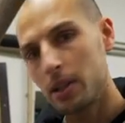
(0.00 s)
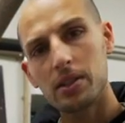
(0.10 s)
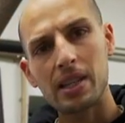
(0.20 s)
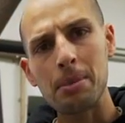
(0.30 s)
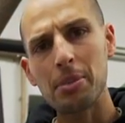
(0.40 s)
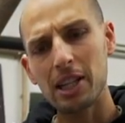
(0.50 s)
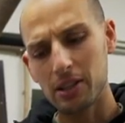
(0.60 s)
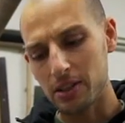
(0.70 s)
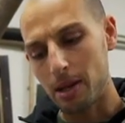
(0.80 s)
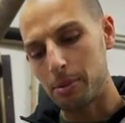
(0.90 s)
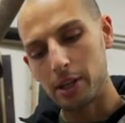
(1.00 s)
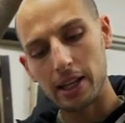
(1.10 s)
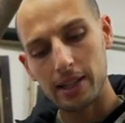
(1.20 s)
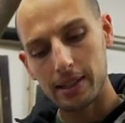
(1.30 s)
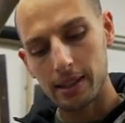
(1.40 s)
Some panels are pretty
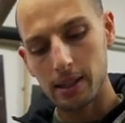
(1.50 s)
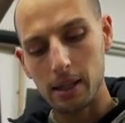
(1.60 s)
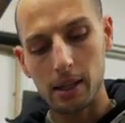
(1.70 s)
easy.